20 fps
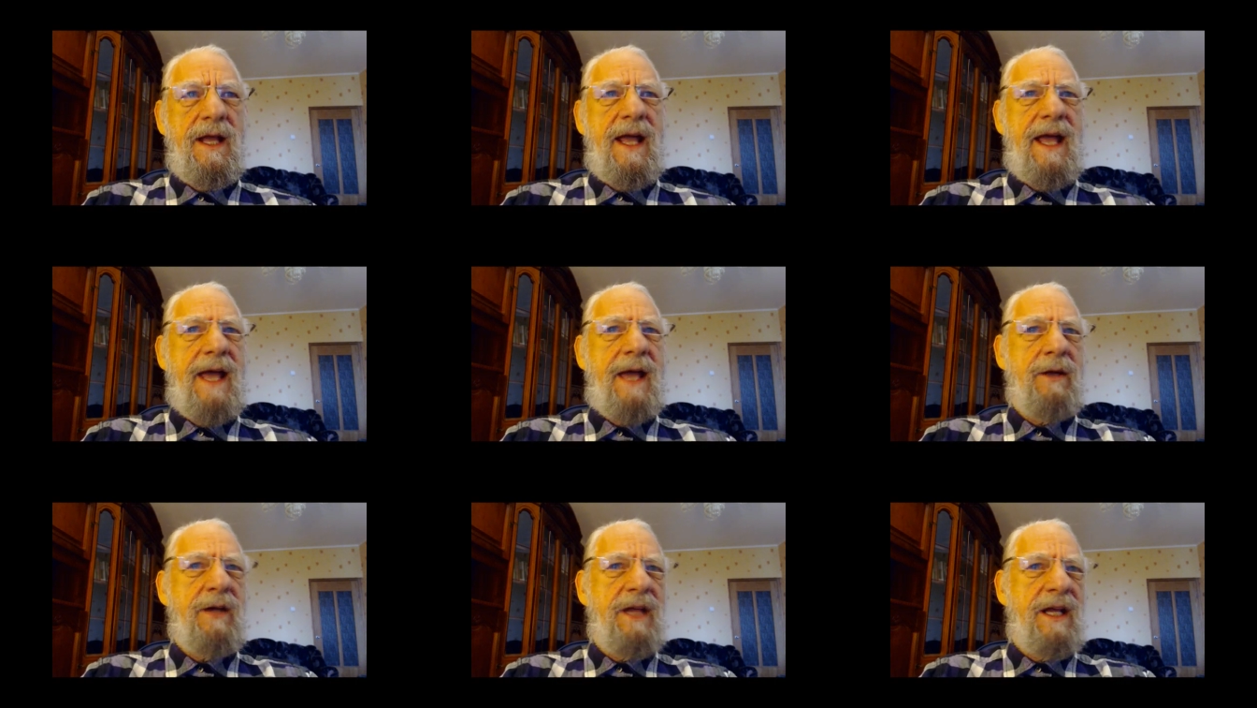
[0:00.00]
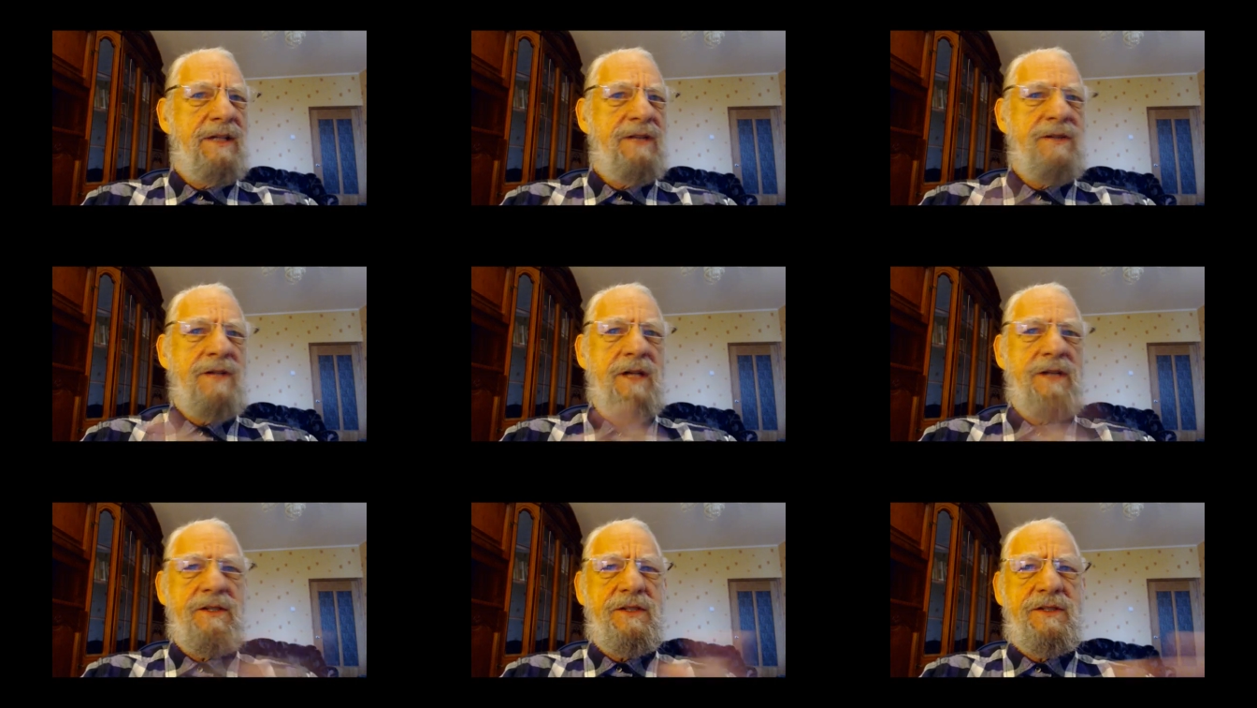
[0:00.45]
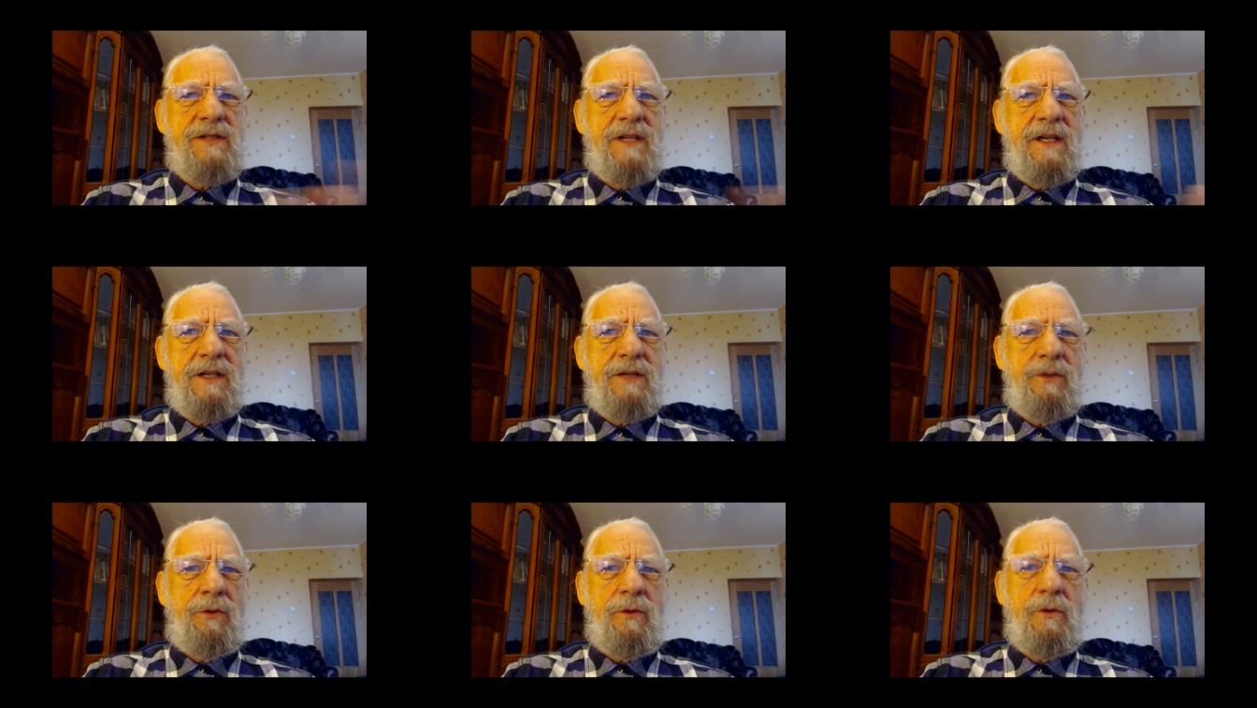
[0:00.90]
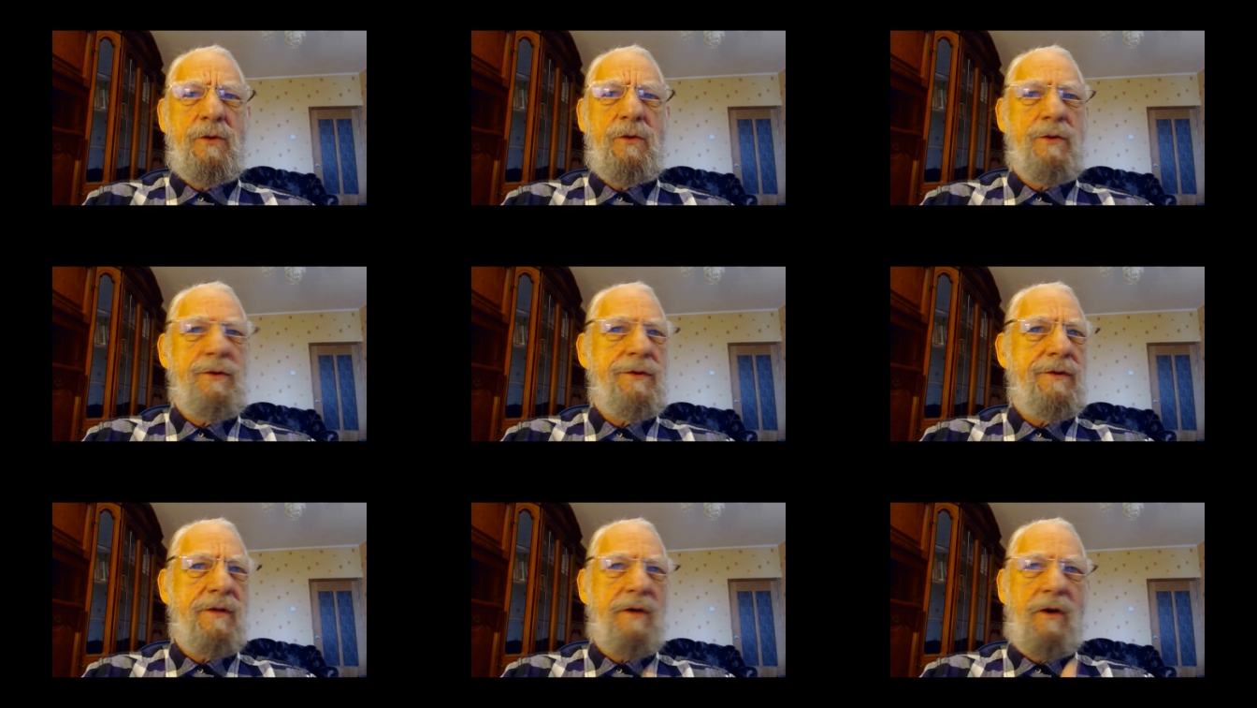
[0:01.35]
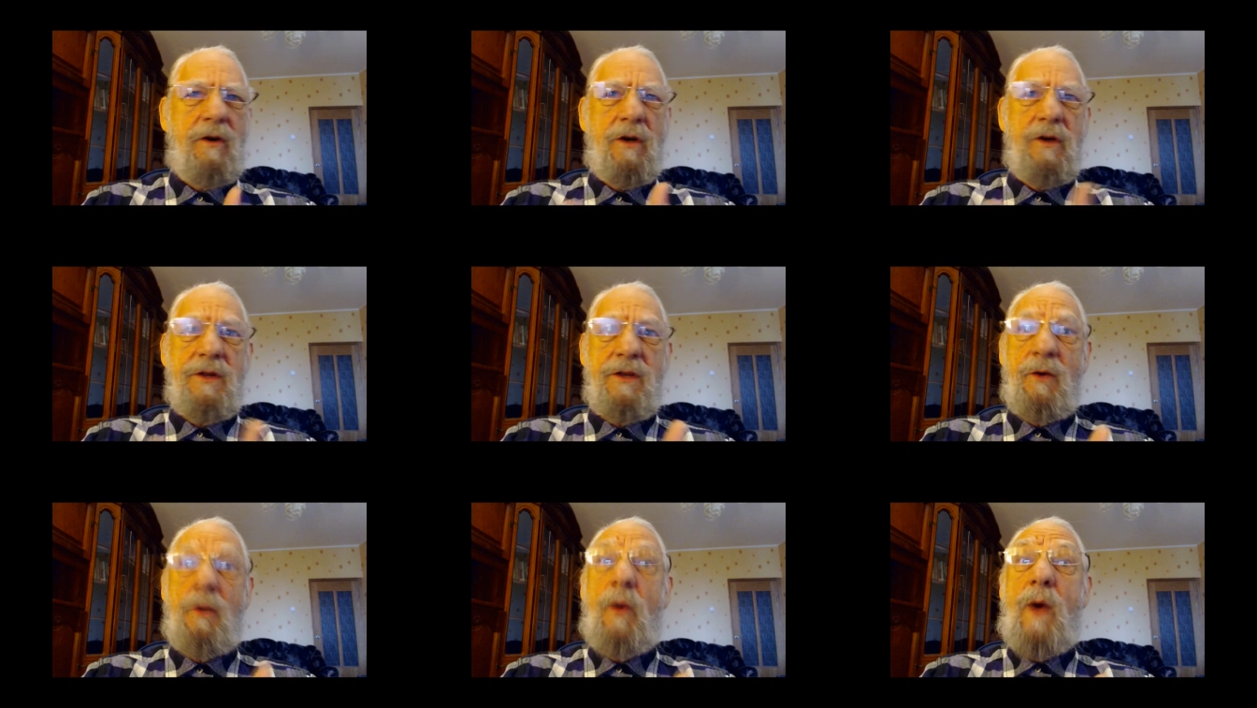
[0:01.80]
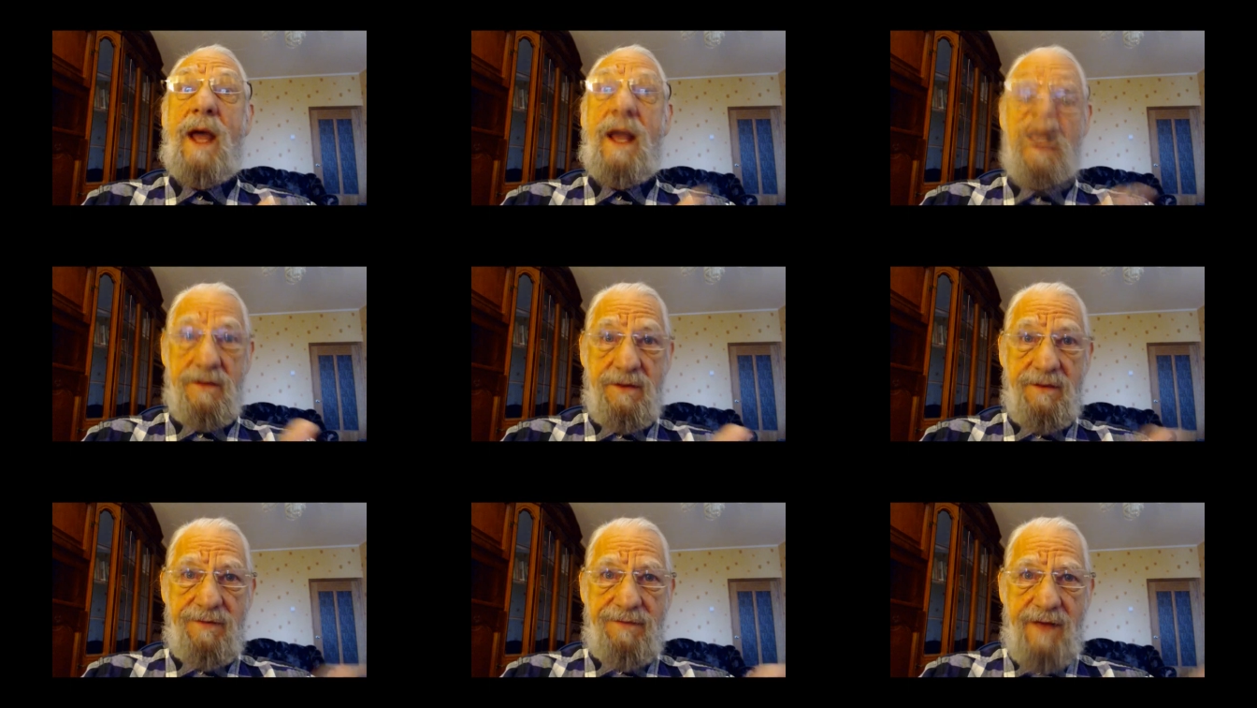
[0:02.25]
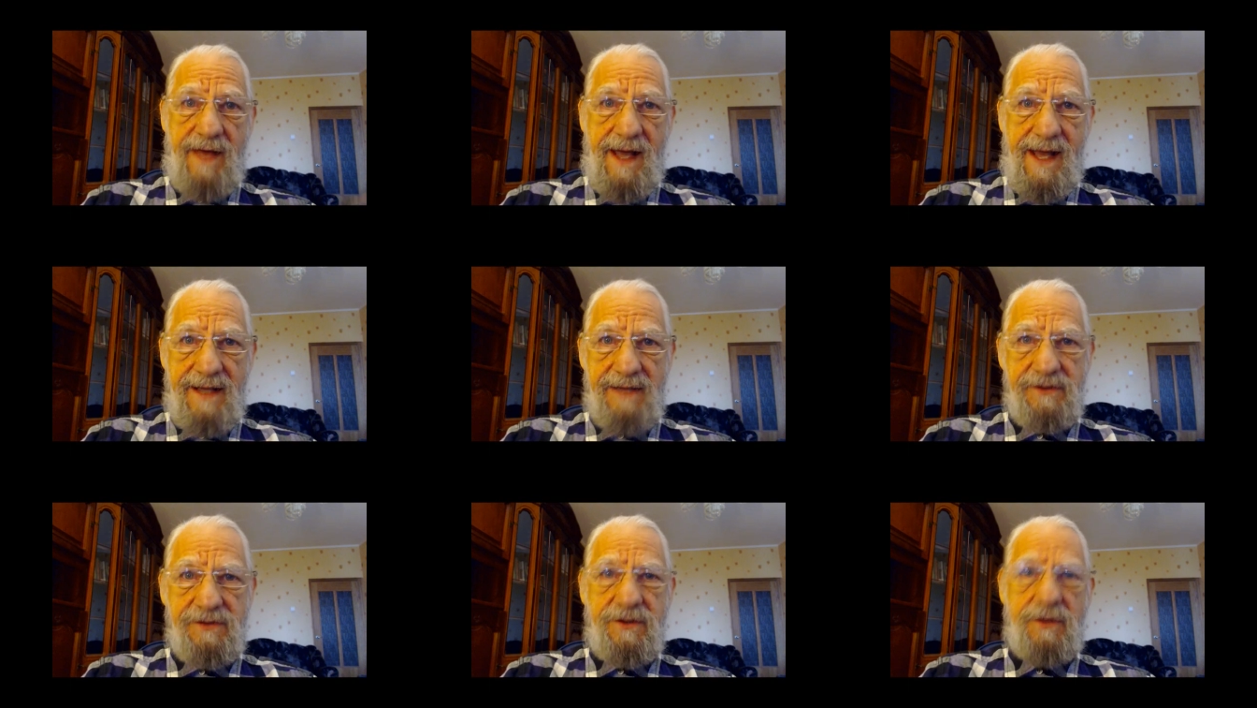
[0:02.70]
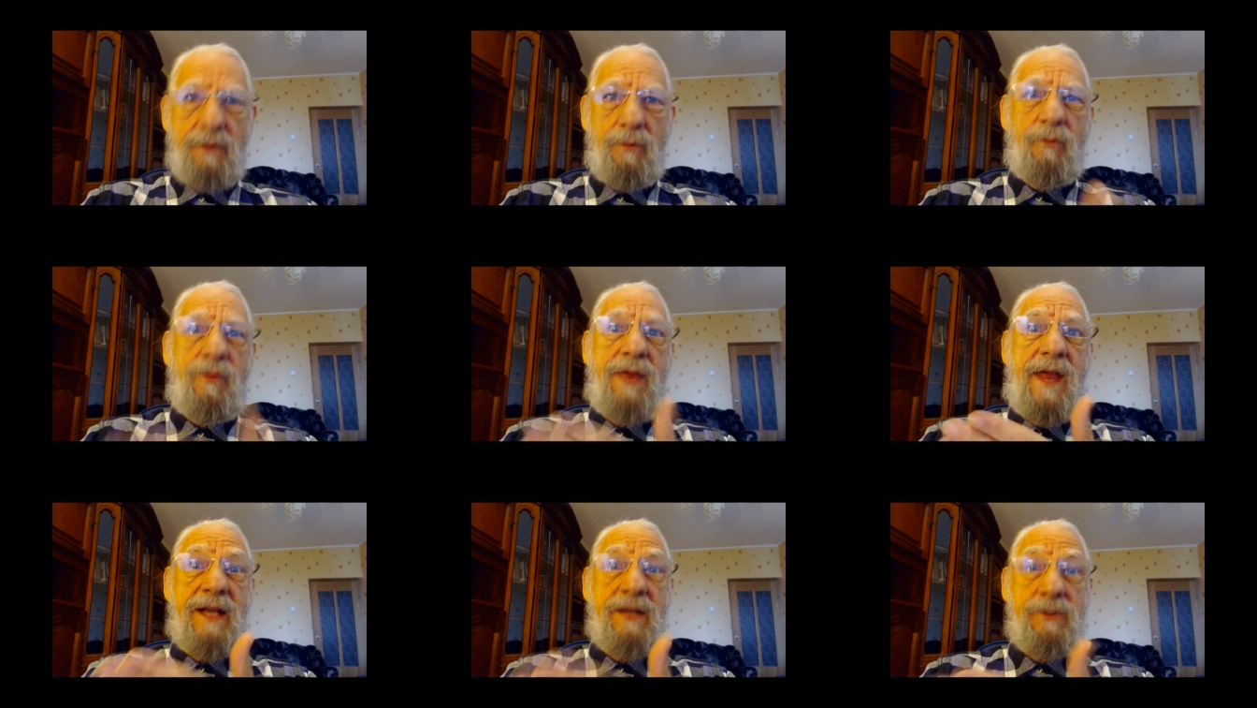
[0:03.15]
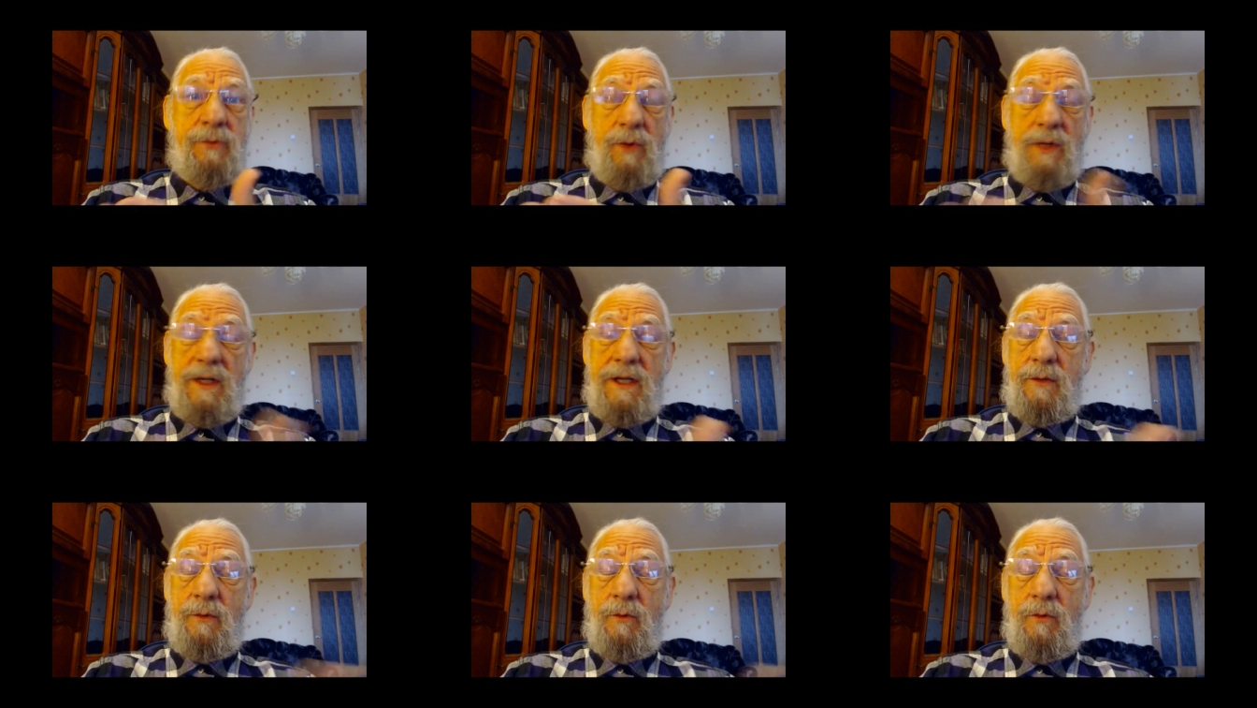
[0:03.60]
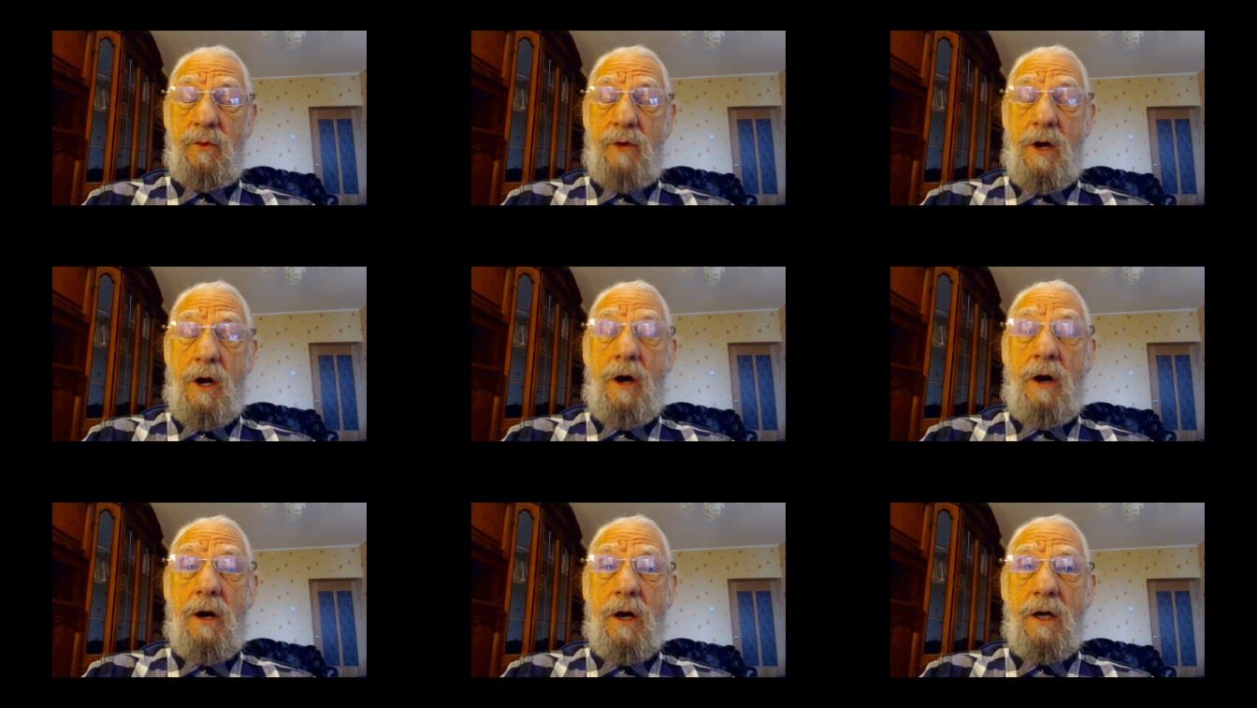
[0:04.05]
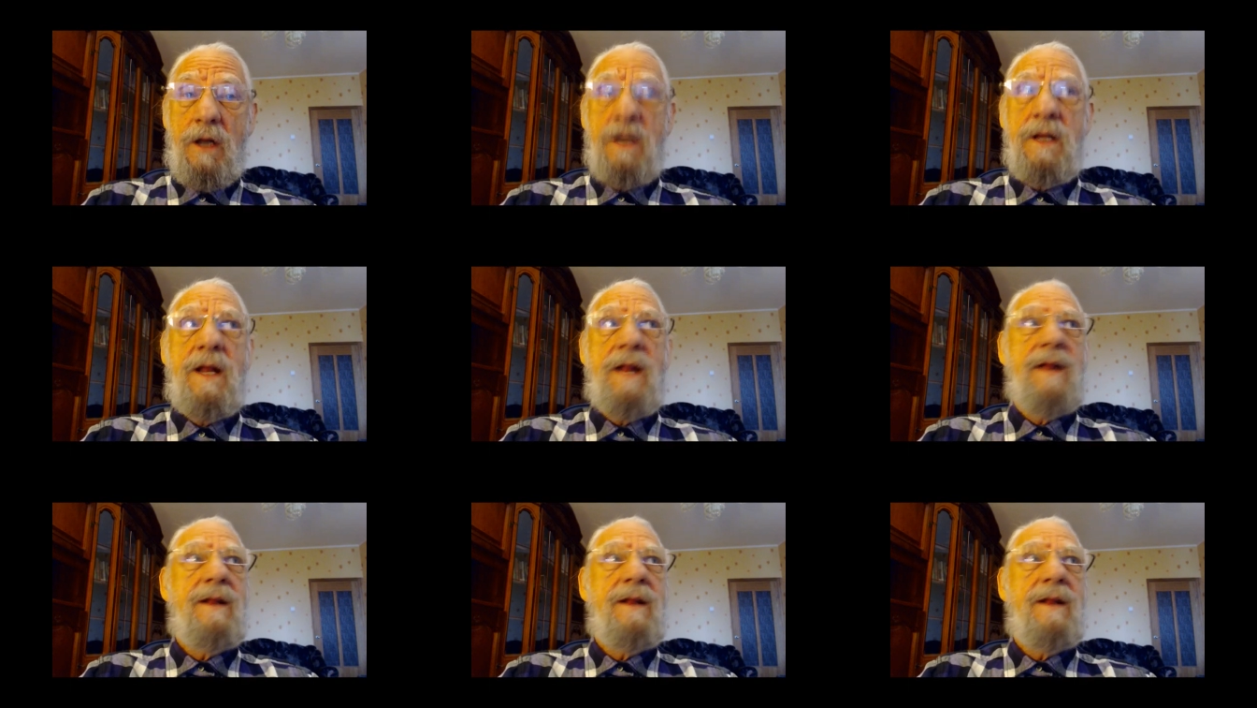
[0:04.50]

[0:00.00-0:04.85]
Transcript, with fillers: And it's not just any truth or the way the facts, the things really are.